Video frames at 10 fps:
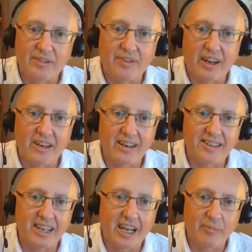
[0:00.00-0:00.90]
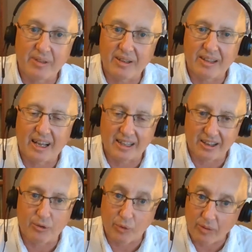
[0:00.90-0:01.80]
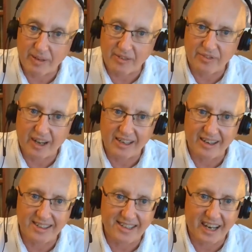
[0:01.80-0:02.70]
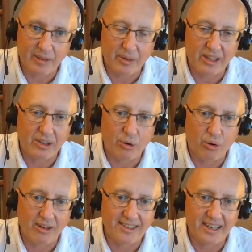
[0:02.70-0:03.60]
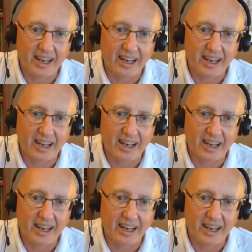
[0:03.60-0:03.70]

the final exam, that there will be a final exam in the course,